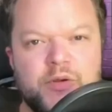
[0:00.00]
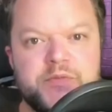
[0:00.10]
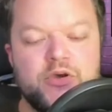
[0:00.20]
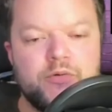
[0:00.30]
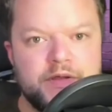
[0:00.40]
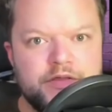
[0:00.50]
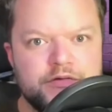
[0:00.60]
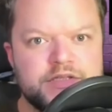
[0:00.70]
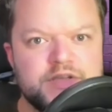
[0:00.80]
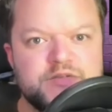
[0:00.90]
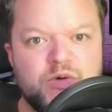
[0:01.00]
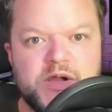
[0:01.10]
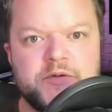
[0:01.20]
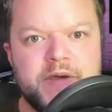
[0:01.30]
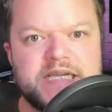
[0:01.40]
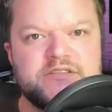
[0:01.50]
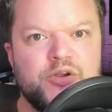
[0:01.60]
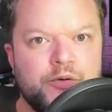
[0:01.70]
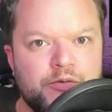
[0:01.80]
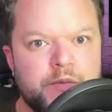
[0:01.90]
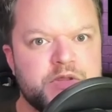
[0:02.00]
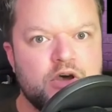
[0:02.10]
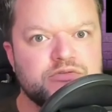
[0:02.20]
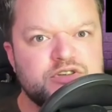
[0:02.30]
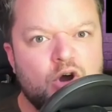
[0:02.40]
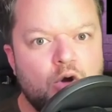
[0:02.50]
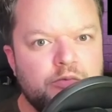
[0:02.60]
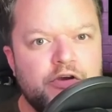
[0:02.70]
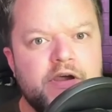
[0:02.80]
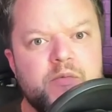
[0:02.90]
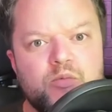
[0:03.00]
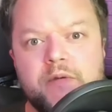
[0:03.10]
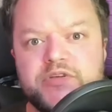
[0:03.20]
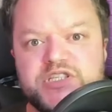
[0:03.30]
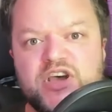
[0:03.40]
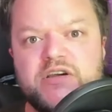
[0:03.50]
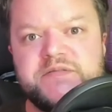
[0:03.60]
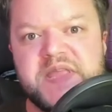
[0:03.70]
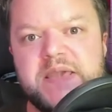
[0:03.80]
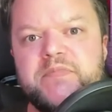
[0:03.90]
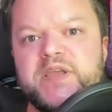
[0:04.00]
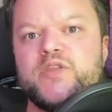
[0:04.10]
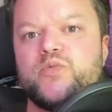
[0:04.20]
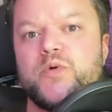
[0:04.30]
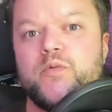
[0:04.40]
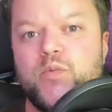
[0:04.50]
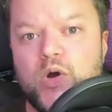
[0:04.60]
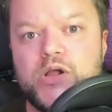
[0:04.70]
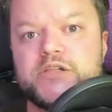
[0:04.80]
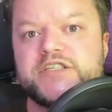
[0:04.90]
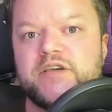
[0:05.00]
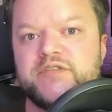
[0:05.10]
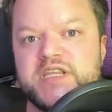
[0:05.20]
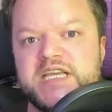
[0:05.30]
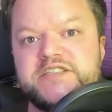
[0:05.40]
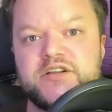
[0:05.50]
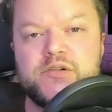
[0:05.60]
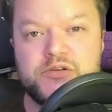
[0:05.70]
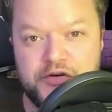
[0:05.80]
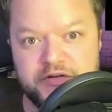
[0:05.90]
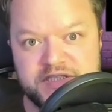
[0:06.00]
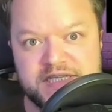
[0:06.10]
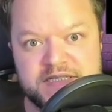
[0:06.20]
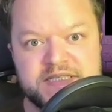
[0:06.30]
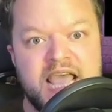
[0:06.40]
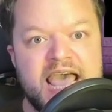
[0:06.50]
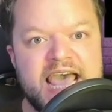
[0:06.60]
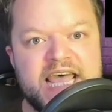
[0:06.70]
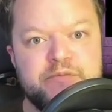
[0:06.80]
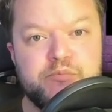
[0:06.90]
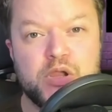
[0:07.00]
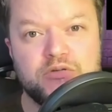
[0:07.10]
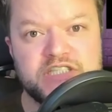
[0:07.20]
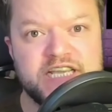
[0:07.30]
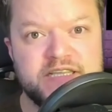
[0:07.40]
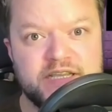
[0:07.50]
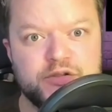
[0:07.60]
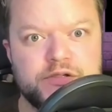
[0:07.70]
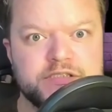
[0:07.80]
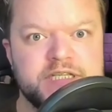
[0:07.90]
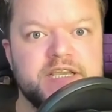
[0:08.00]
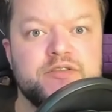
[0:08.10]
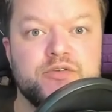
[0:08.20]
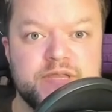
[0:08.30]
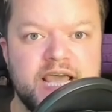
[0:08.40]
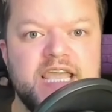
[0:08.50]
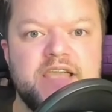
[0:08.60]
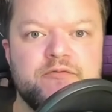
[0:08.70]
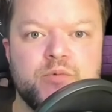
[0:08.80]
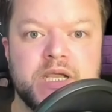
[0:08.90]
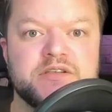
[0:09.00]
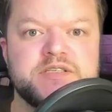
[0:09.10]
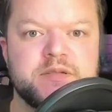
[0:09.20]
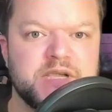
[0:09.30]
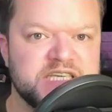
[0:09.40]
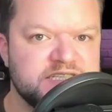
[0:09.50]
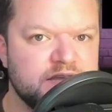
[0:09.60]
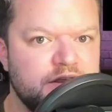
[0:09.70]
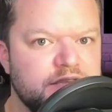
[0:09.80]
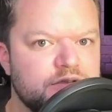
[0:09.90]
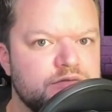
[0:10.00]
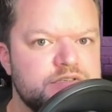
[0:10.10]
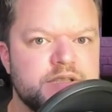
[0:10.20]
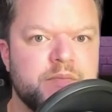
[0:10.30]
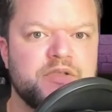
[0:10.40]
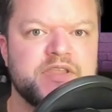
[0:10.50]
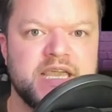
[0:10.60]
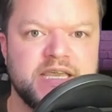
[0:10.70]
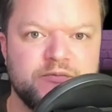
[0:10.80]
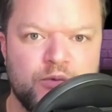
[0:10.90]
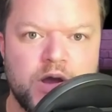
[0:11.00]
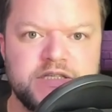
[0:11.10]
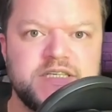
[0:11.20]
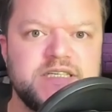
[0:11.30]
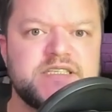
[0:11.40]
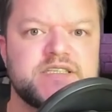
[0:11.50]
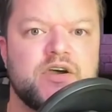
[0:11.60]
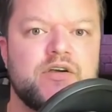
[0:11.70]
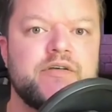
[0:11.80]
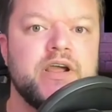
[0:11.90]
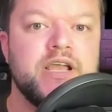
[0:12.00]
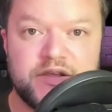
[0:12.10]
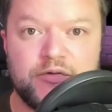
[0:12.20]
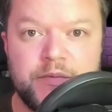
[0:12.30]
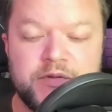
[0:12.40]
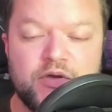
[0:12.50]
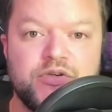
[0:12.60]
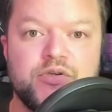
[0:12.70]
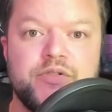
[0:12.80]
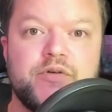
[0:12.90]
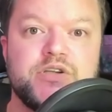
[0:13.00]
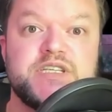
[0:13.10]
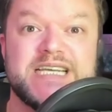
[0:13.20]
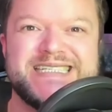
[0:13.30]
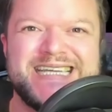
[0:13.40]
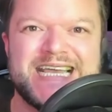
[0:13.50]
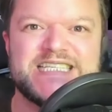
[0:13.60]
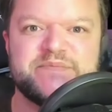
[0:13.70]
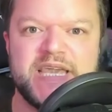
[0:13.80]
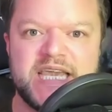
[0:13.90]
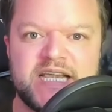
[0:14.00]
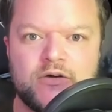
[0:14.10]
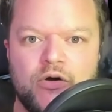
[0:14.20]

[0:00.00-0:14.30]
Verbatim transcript: Crypto enthusiasts, welcome back to the Crypto's Cobra, where we dive deep into the world of digital currencies and blockchain technology. Today, we got some exciting news about a rising star in the crypto universe, Jasmy